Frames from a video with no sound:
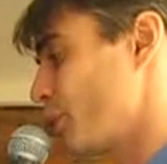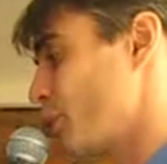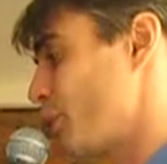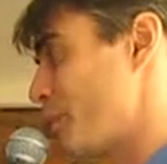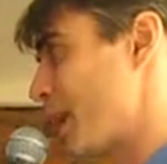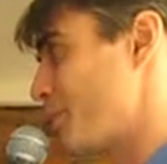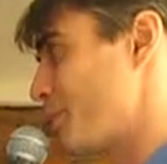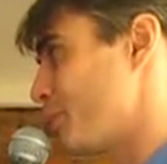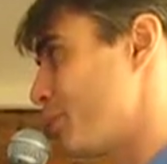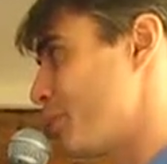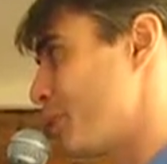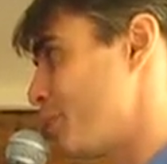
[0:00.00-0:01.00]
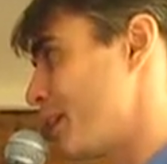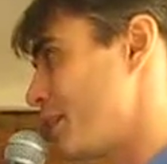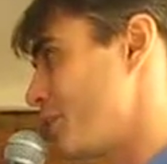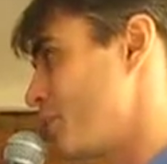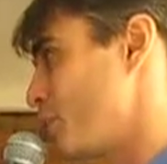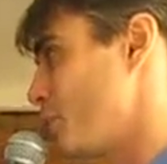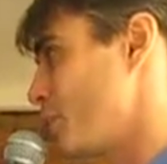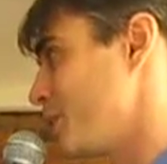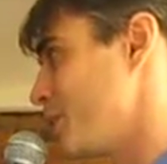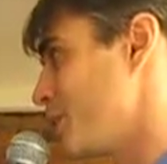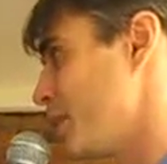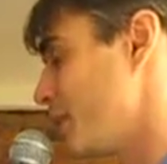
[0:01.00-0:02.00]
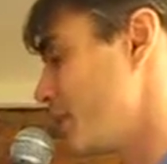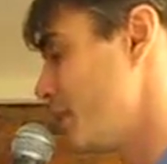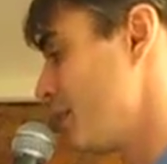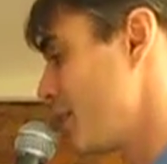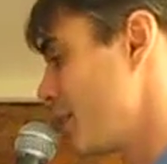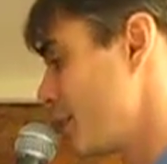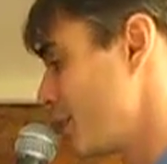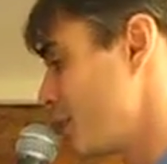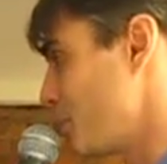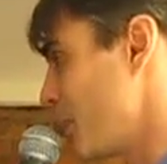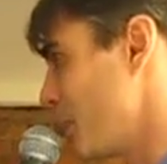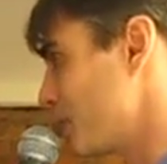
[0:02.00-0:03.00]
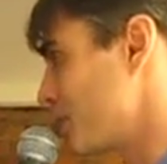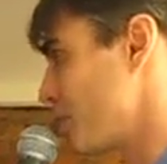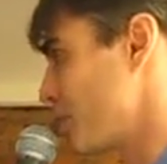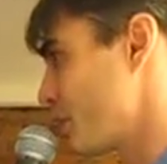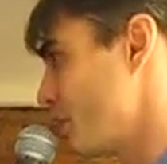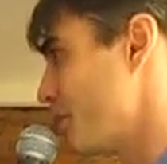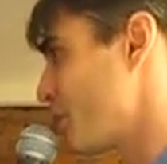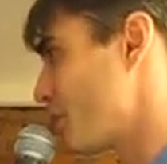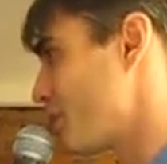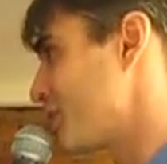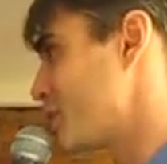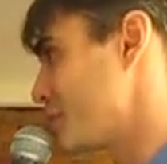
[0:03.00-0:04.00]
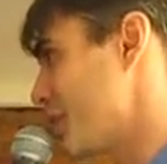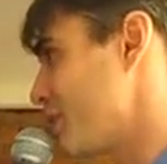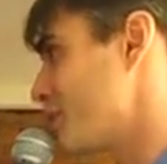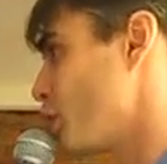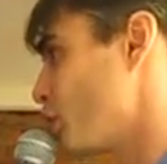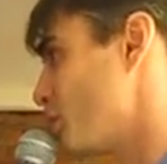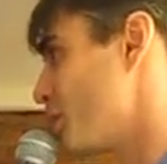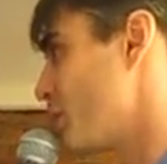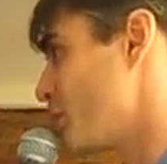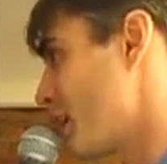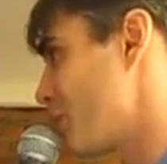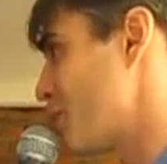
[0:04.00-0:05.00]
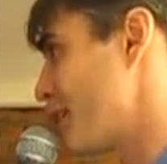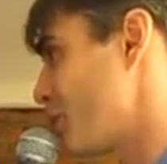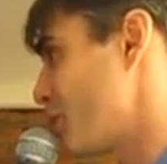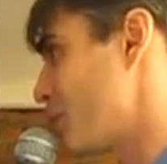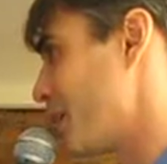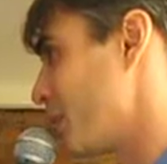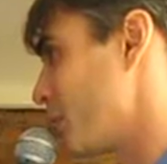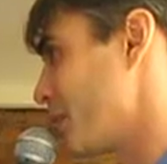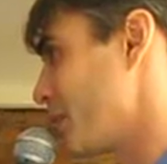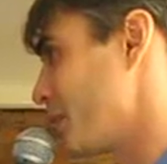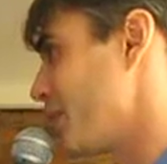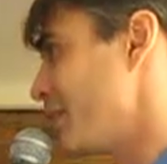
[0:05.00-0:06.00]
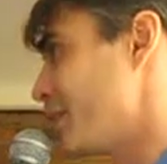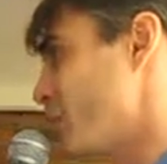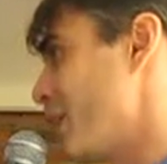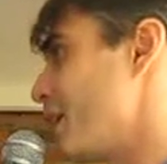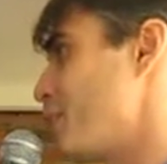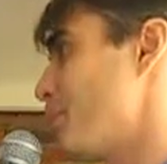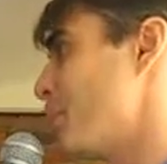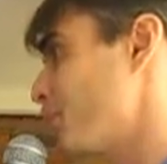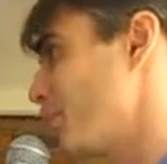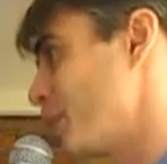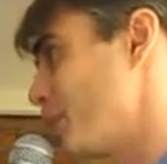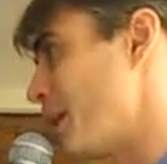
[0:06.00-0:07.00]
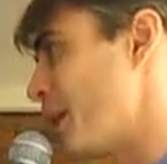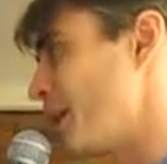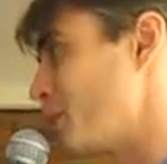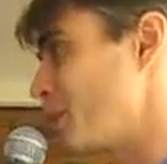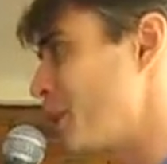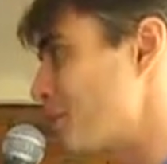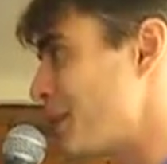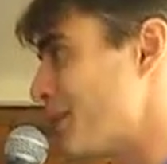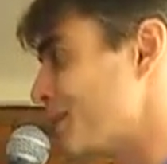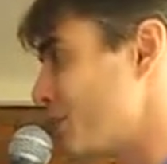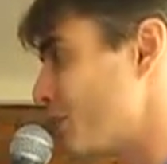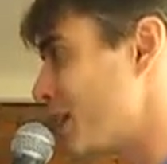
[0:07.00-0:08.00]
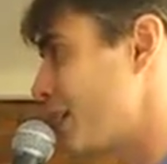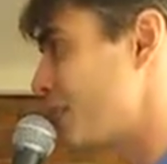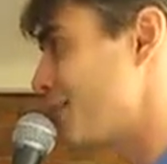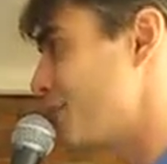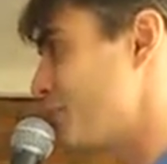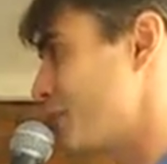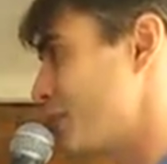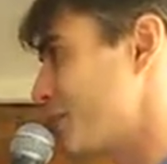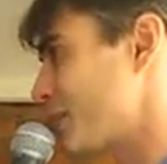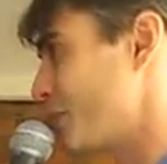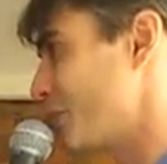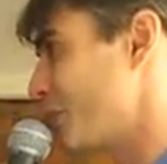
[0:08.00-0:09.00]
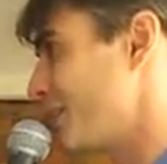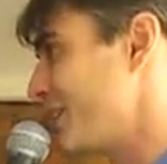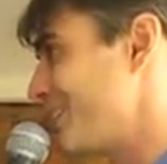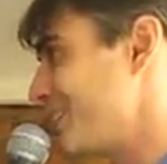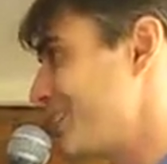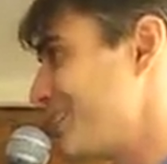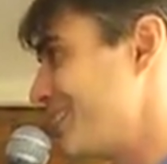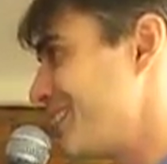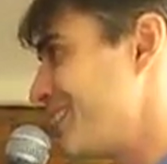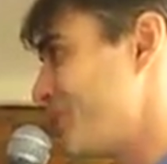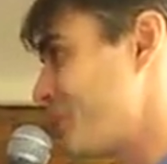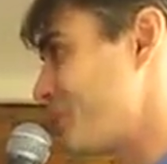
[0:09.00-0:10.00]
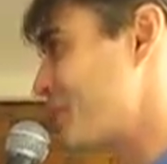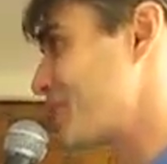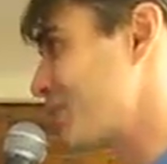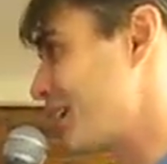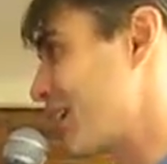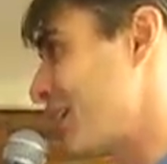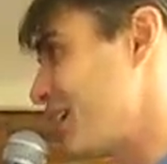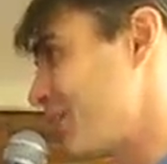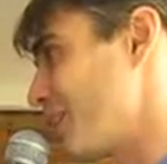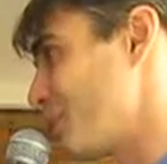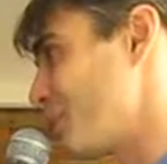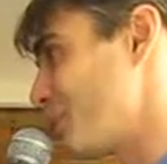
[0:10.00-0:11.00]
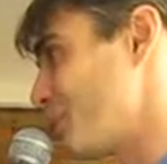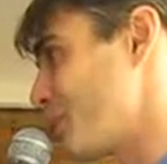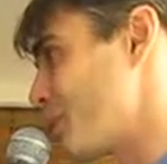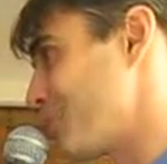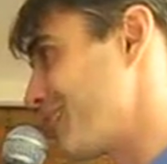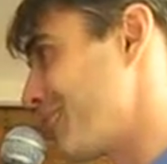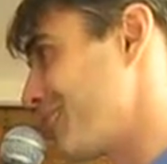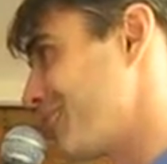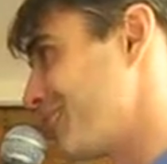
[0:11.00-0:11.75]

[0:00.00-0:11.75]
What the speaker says: her a map of Manitoba, and we said, it appears that 3/4 of Manitoba don't have medical marijuana. Right above Winnipeg, and Winnipeg is located deep in the south, there was a line right through Winnipeg.